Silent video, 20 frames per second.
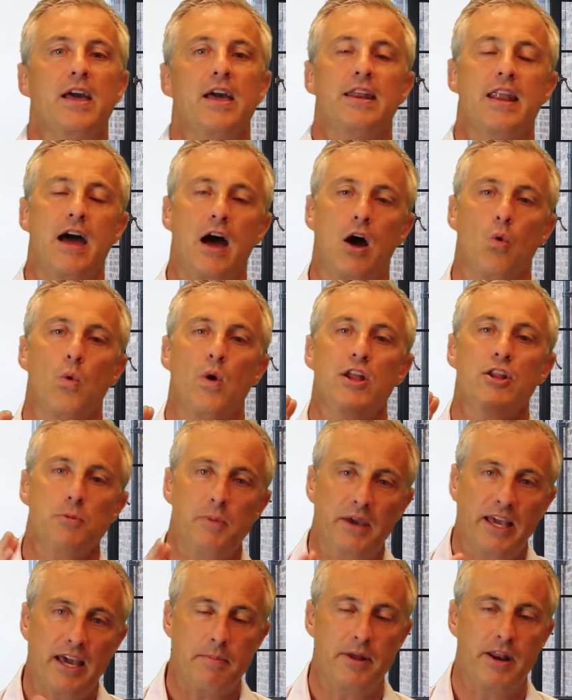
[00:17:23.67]
Now, when you
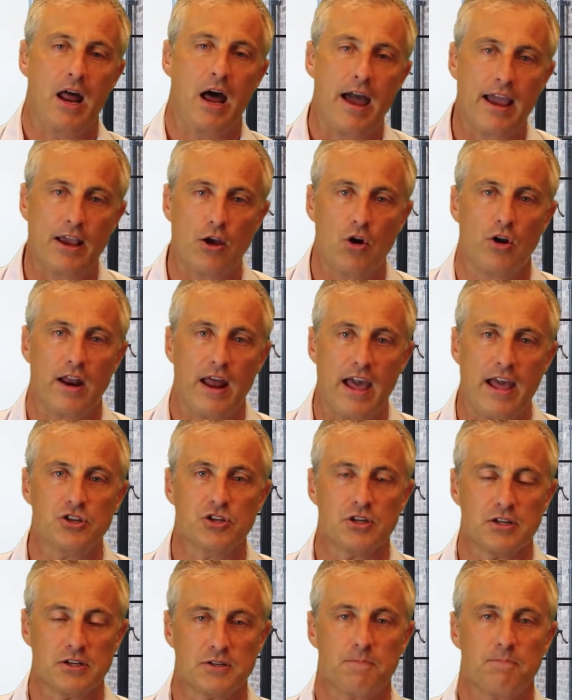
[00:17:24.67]
become an Icon
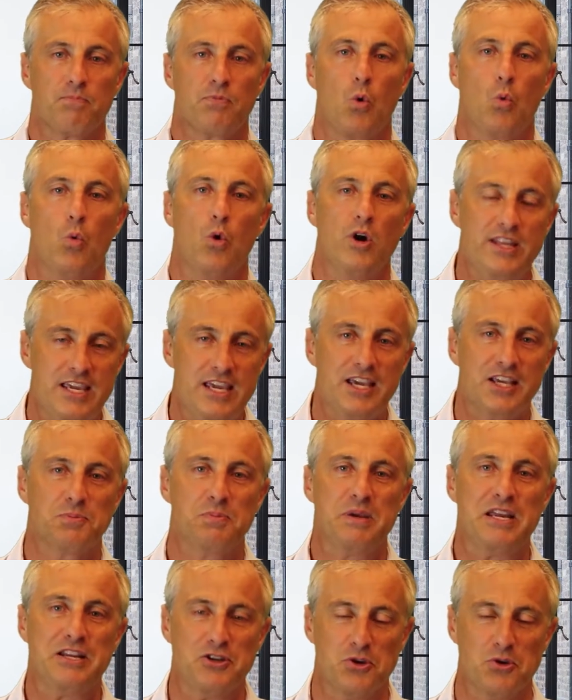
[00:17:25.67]
agent, what
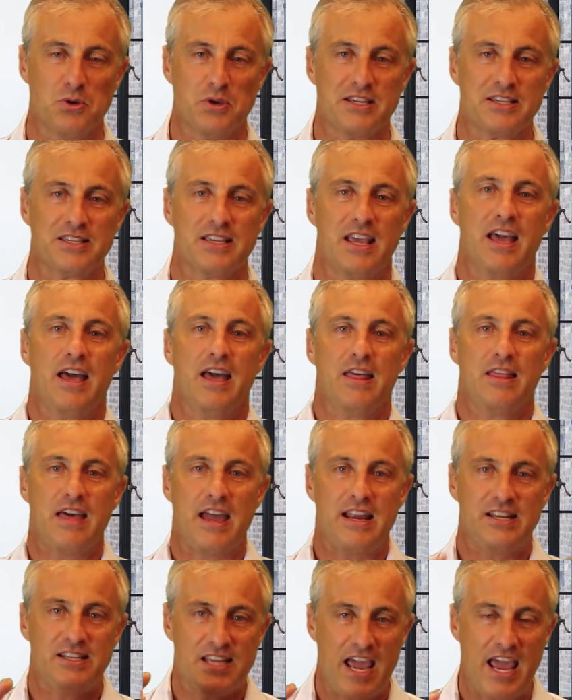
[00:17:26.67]
eXp do is
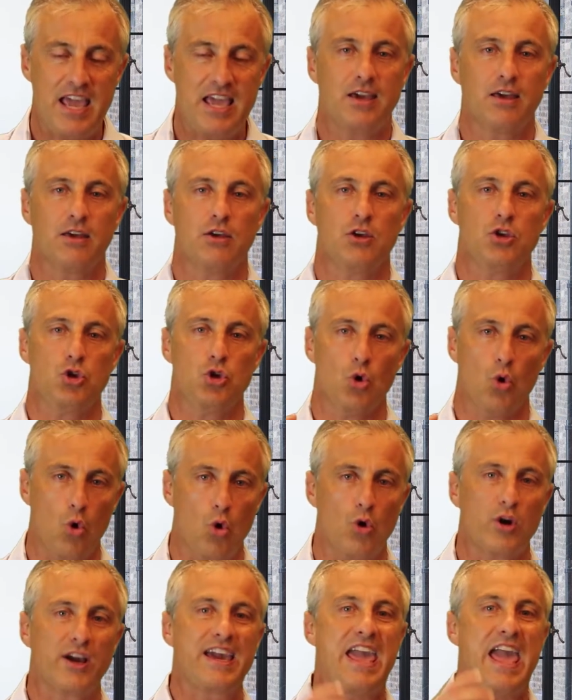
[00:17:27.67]
they take
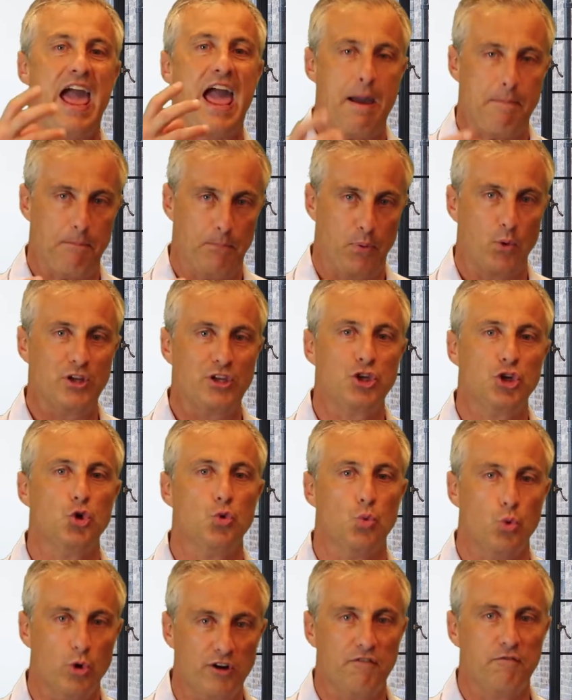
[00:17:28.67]
your cap, which
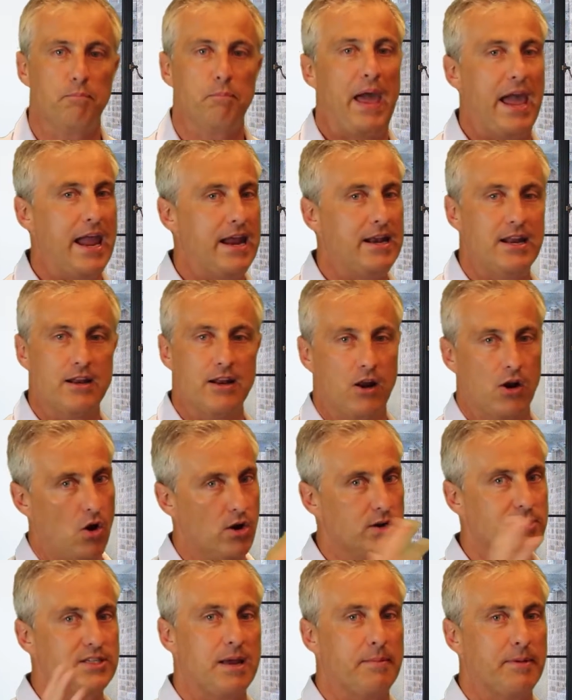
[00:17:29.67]
you would have paid in a
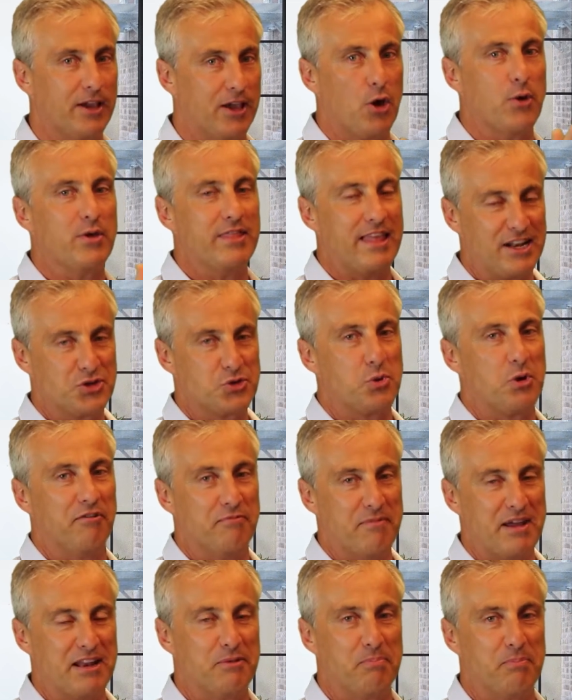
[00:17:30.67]
long time ago in that
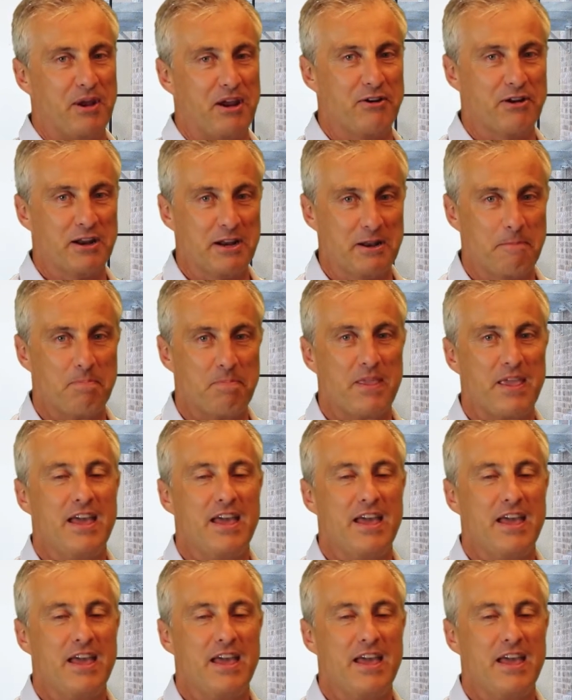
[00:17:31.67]
12-month period.